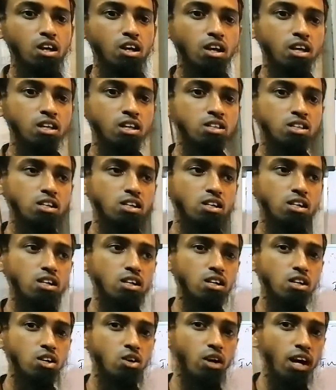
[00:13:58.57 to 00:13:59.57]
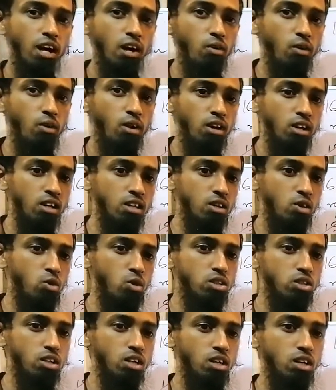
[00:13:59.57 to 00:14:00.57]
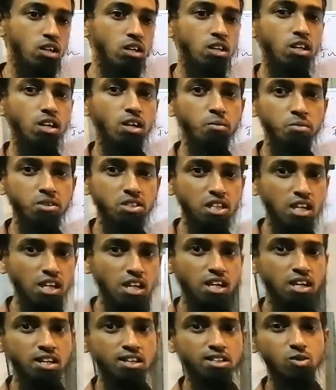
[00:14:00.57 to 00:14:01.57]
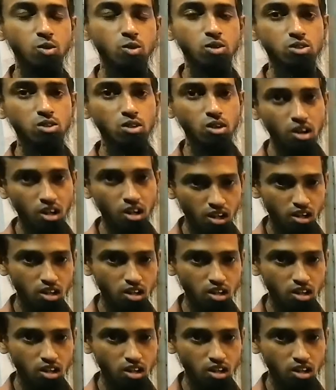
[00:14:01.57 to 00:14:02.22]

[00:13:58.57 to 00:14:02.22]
and you have another question in the miscellaneous also.